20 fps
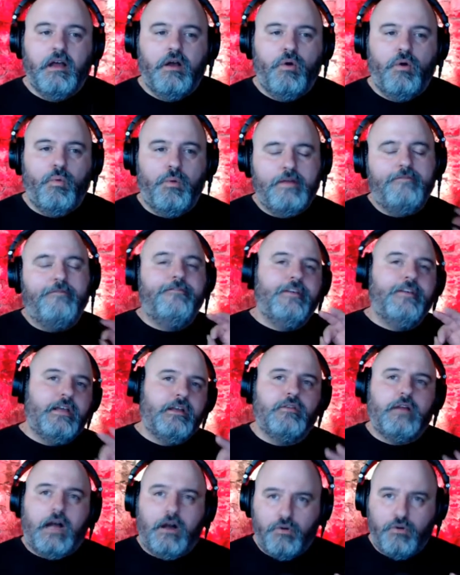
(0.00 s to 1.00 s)
we
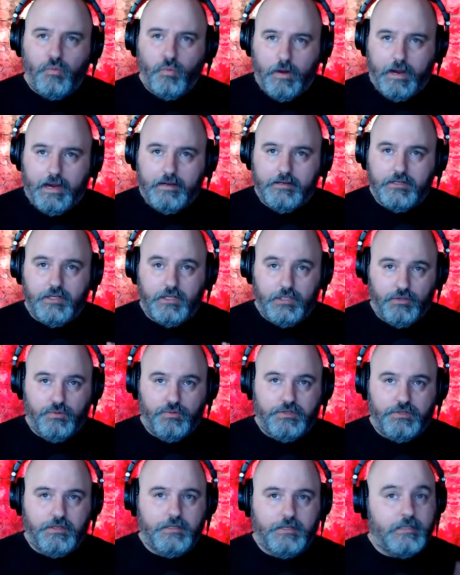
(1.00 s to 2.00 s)
figured out a way to
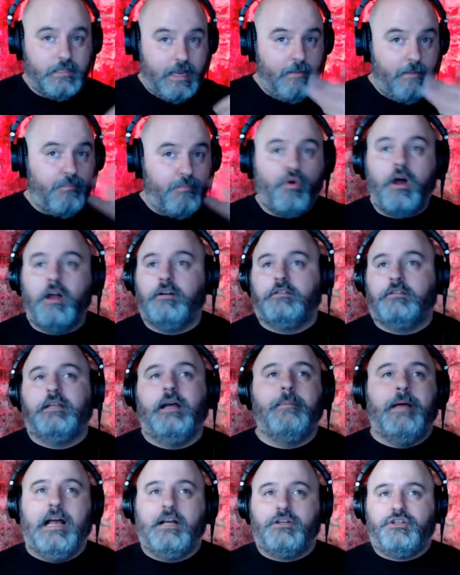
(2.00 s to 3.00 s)
use the same product
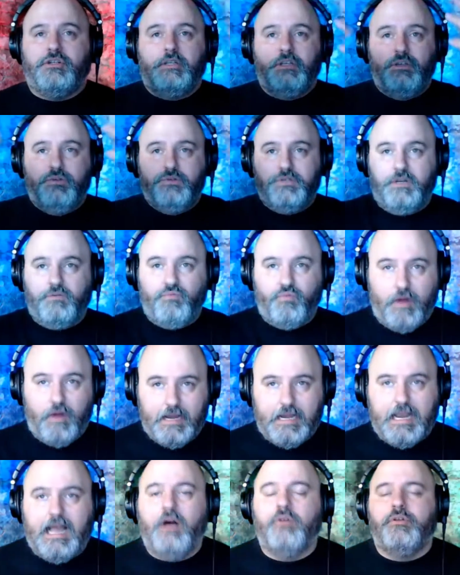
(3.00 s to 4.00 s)
I'm actually using right
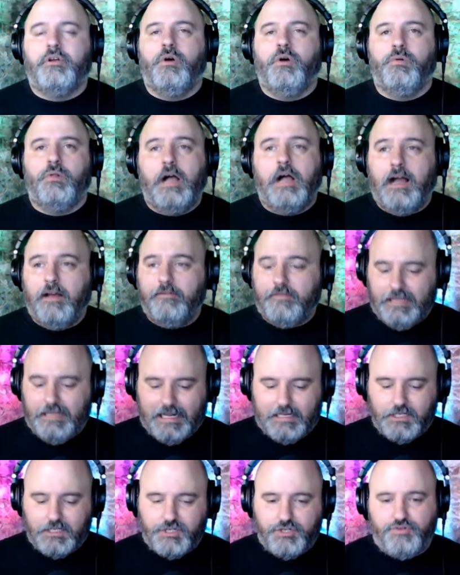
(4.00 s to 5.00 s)
now to go live, and
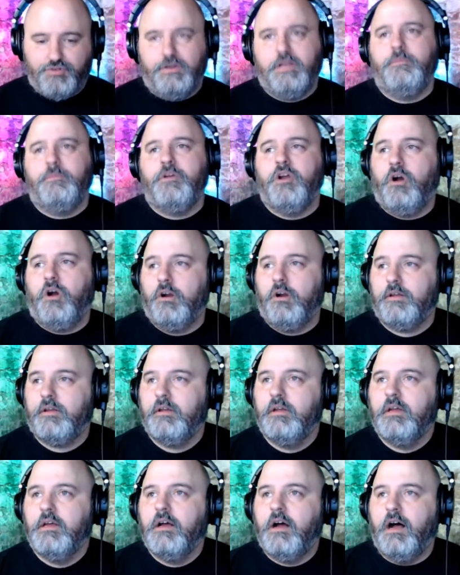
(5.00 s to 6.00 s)
that's Streamyard.
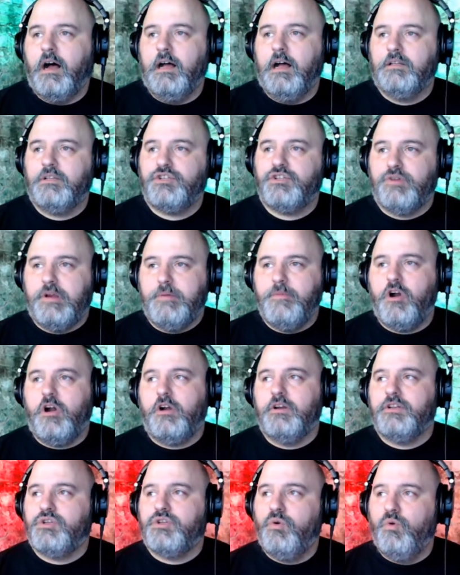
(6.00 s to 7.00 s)
Streamyard
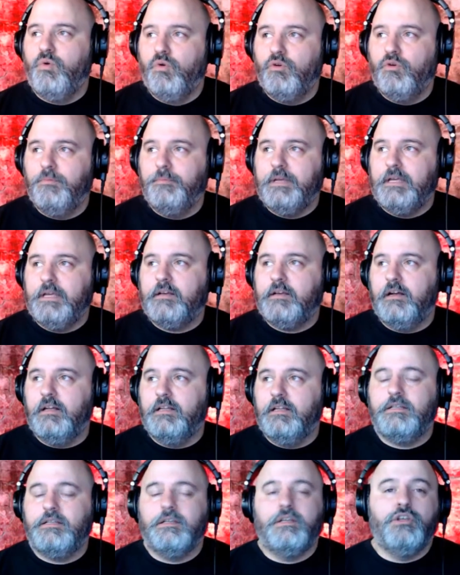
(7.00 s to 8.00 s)
is cool
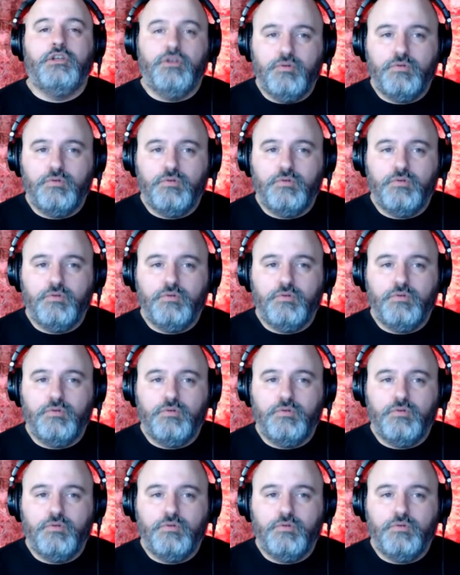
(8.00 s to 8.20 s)
because you